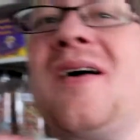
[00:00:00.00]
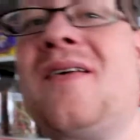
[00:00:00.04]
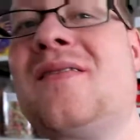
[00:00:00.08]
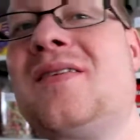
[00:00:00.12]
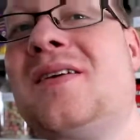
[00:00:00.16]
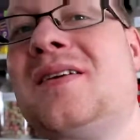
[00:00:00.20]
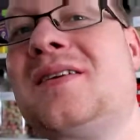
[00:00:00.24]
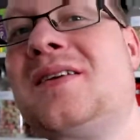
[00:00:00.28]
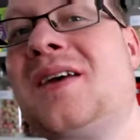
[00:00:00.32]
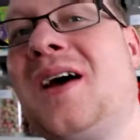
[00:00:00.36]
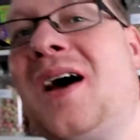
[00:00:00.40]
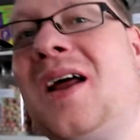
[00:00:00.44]
I've
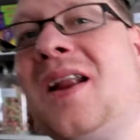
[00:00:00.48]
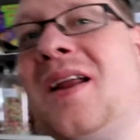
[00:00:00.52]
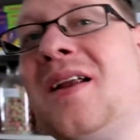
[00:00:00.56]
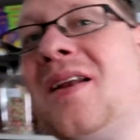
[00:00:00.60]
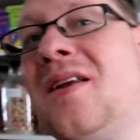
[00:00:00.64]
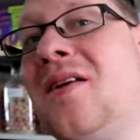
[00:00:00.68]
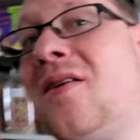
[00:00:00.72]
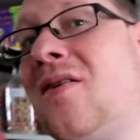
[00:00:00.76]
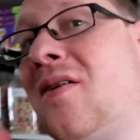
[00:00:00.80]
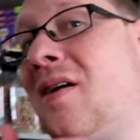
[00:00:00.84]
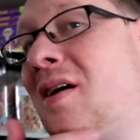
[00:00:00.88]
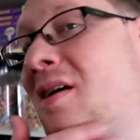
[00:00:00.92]
decided
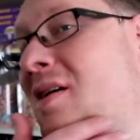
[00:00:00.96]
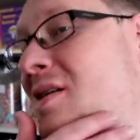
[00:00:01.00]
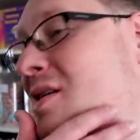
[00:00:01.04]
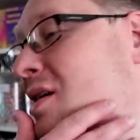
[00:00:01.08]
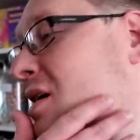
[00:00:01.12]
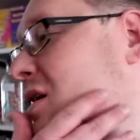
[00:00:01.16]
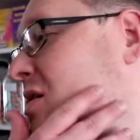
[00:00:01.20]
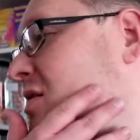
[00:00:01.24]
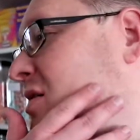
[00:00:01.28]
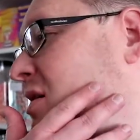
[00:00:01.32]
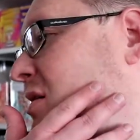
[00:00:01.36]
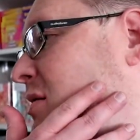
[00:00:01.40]
to try and
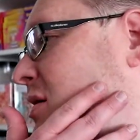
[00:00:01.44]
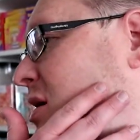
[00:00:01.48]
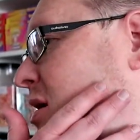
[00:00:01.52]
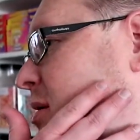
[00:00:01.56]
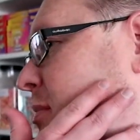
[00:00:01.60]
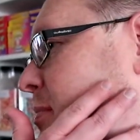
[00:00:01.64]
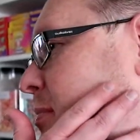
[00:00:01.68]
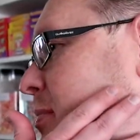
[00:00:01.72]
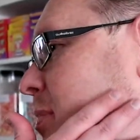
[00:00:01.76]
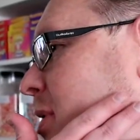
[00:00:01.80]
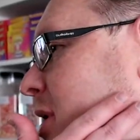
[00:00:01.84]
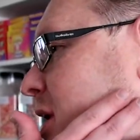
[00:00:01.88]
start growing a
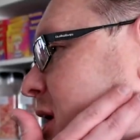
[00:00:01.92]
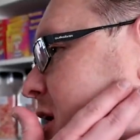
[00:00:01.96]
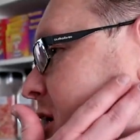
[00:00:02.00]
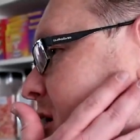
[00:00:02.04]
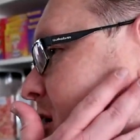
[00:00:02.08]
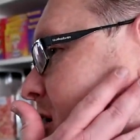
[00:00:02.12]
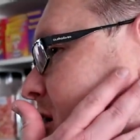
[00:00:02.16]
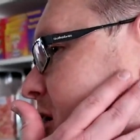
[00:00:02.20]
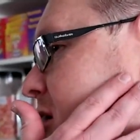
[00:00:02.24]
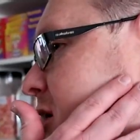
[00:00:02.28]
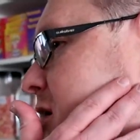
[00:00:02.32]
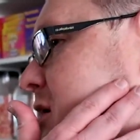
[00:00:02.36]

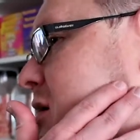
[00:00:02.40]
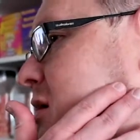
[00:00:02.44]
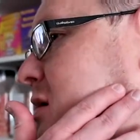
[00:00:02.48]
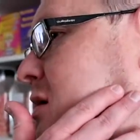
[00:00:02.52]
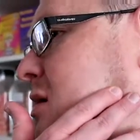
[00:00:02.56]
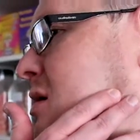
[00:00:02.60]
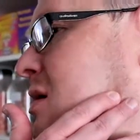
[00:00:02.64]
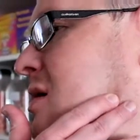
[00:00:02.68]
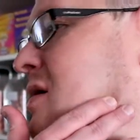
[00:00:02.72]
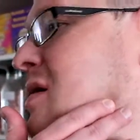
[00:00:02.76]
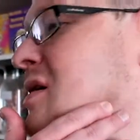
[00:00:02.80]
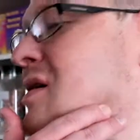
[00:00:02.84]
beard.
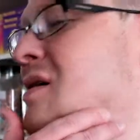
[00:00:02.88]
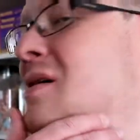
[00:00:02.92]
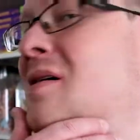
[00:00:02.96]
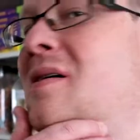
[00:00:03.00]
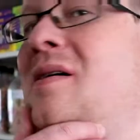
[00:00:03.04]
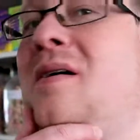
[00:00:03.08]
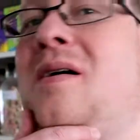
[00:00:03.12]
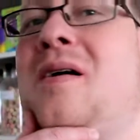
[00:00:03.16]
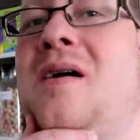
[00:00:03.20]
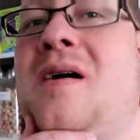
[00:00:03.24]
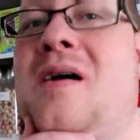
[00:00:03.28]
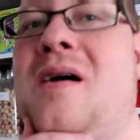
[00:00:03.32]

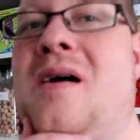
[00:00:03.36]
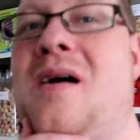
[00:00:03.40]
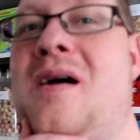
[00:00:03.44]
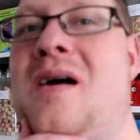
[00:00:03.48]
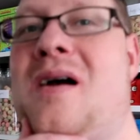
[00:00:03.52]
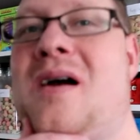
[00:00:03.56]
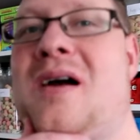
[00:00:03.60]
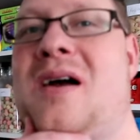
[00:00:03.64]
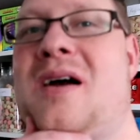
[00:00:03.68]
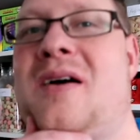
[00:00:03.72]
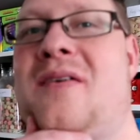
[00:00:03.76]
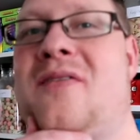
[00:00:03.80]

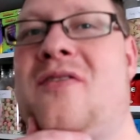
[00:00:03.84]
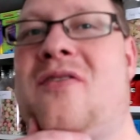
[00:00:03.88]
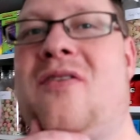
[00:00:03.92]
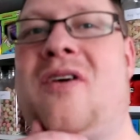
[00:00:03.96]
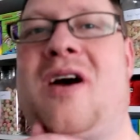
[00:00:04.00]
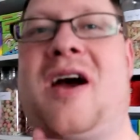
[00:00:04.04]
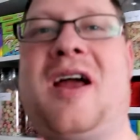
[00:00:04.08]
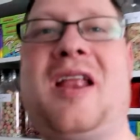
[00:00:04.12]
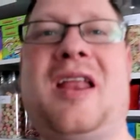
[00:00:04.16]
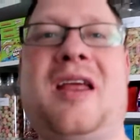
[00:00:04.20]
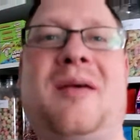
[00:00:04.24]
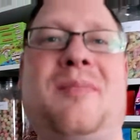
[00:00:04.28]
I've
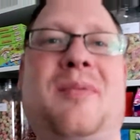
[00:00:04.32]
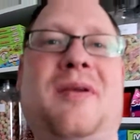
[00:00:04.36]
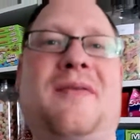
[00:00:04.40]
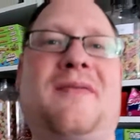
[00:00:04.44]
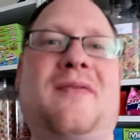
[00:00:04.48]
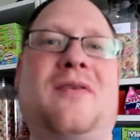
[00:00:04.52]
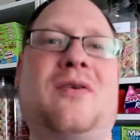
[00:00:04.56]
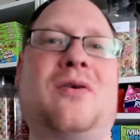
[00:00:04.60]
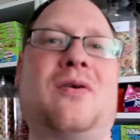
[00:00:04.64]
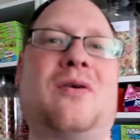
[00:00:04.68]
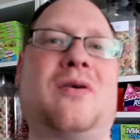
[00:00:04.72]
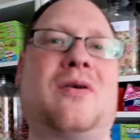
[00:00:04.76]
tried it
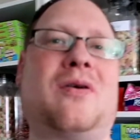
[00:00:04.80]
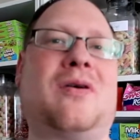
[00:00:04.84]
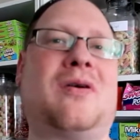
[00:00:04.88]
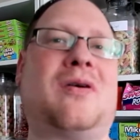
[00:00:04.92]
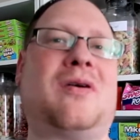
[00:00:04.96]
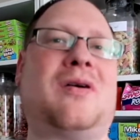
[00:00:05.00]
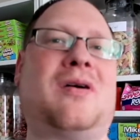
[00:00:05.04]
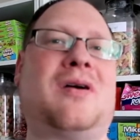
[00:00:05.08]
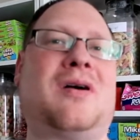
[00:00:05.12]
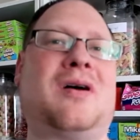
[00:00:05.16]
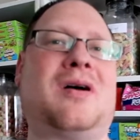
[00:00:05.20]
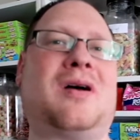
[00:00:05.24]
before,
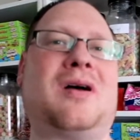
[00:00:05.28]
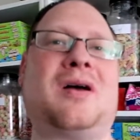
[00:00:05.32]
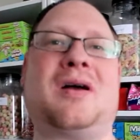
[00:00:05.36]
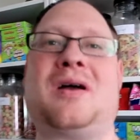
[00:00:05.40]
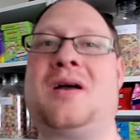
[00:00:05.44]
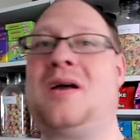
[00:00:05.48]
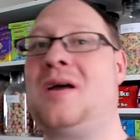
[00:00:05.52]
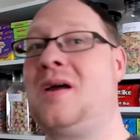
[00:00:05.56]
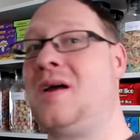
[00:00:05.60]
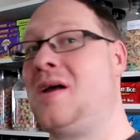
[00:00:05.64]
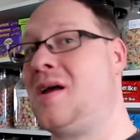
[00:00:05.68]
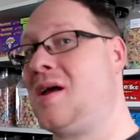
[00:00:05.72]

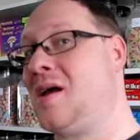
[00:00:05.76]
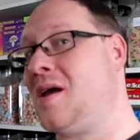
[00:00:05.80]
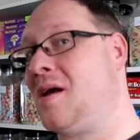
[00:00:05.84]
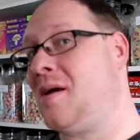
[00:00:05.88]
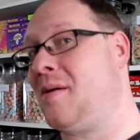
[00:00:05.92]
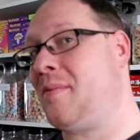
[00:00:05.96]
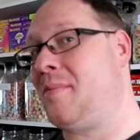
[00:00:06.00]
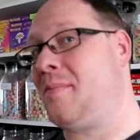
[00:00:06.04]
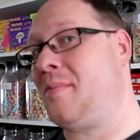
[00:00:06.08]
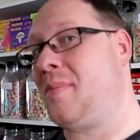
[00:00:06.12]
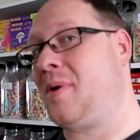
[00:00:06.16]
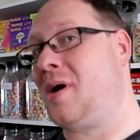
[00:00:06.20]

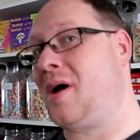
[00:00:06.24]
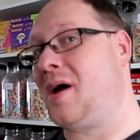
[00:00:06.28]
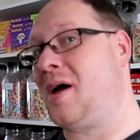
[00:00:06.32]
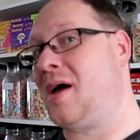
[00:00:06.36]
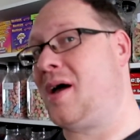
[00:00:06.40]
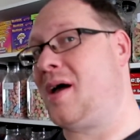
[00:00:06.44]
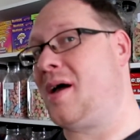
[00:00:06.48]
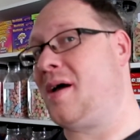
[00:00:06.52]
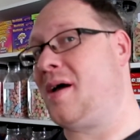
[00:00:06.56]
but